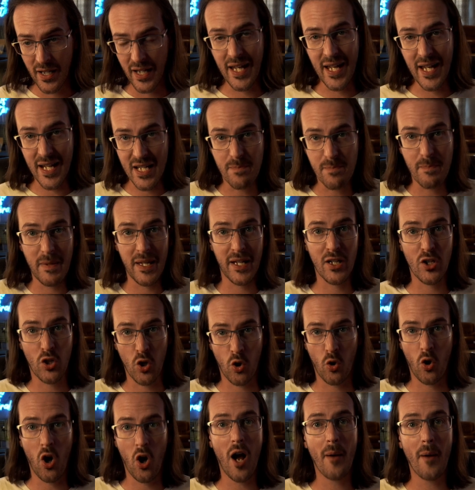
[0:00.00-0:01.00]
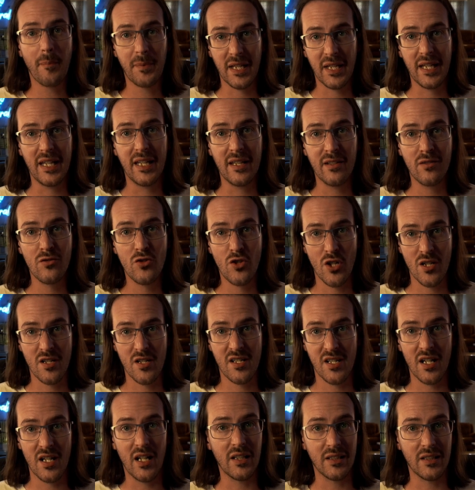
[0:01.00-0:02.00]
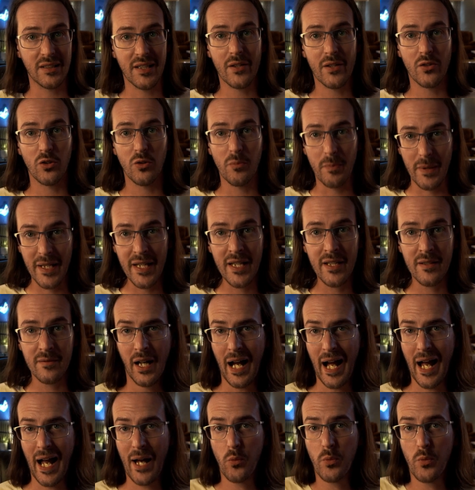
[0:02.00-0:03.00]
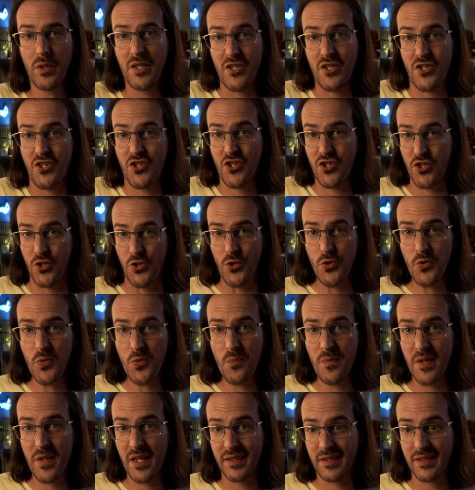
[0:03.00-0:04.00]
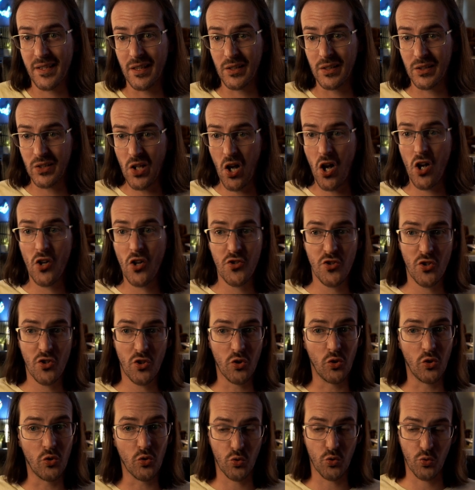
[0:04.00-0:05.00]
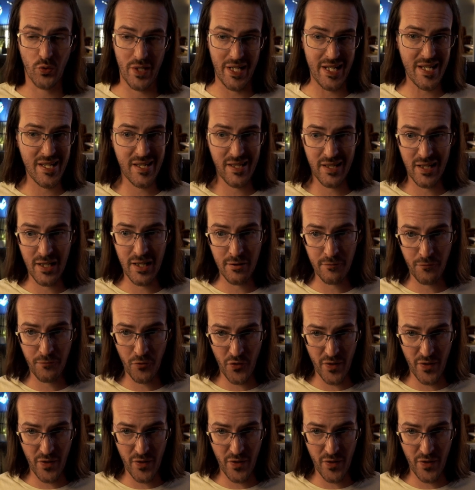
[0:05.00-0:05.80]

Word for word: it's being cropped in just a little bit. I would assume that the logical reasoning for